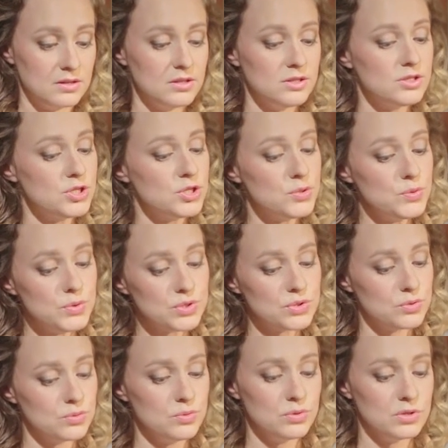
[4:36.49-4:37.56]
and too
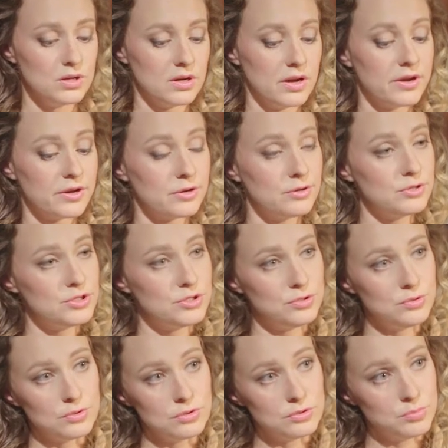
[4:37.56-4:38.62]
soon I heard
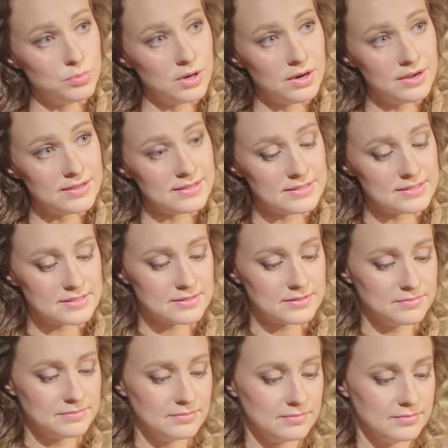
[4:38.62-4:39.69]
your goodbyes.